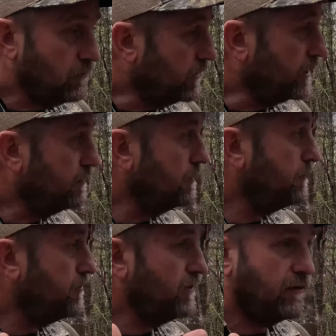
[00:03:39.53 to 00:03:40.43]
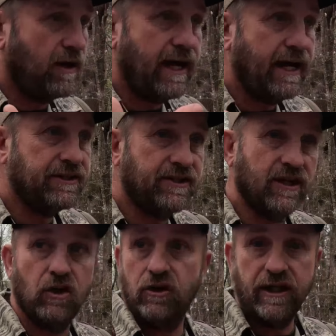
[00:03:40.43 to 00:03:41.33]
When they come up over that rise and
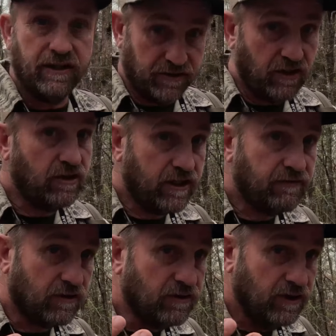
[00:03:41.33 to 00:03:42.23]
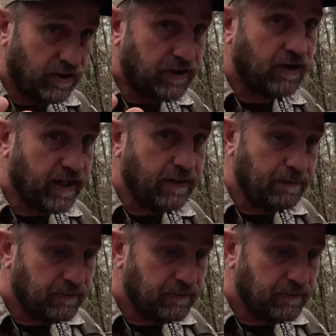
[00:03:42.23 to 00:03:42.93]
they're looking, because they're looking for a turkey.